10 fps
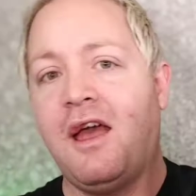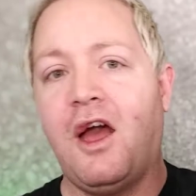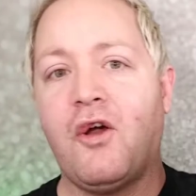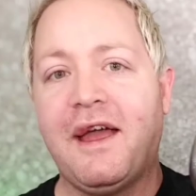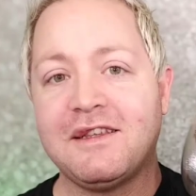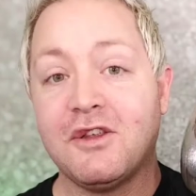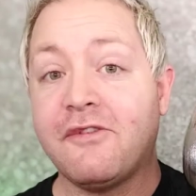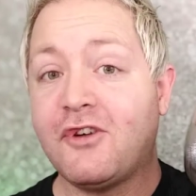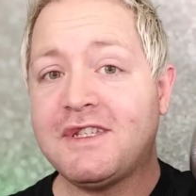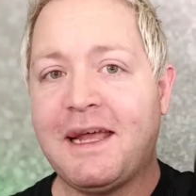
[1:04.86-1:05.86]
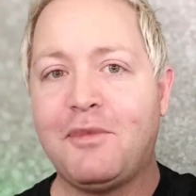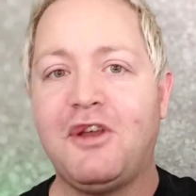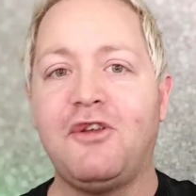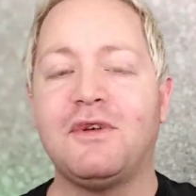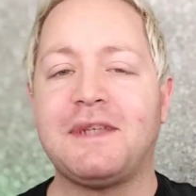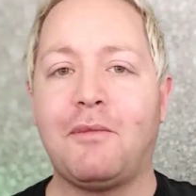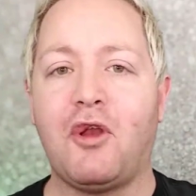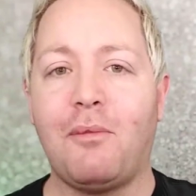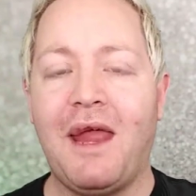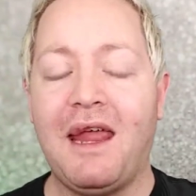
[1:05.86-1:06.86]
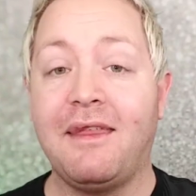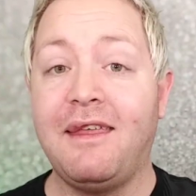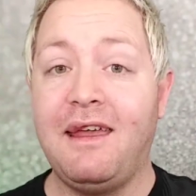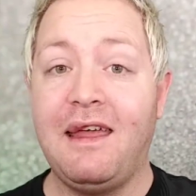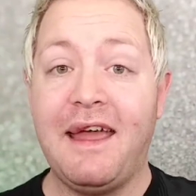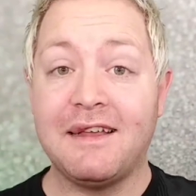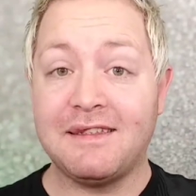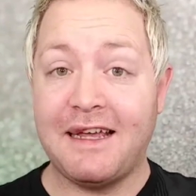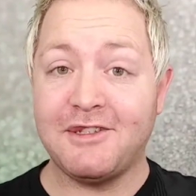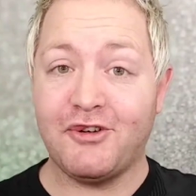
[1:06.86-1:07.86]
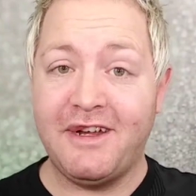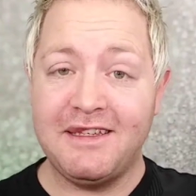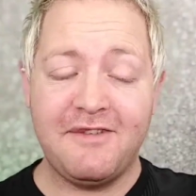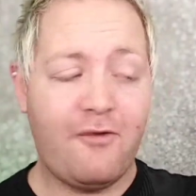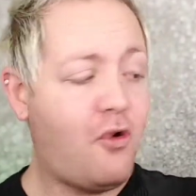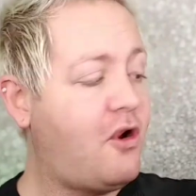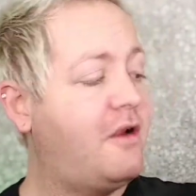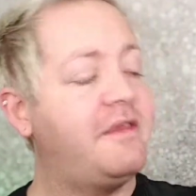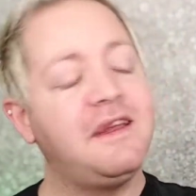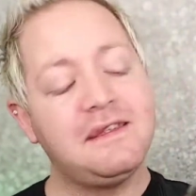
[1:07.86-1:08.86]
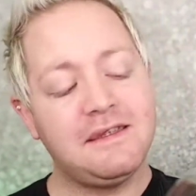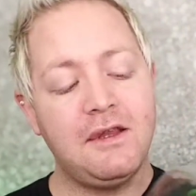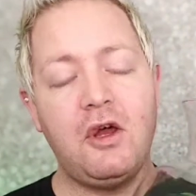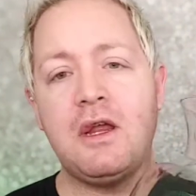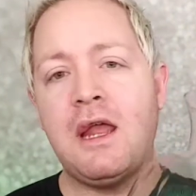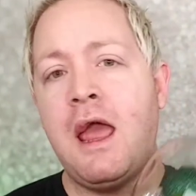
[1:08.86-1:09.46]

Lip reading: Okay, so the first thing I'm going to do is I'm going to make the accessories for this look.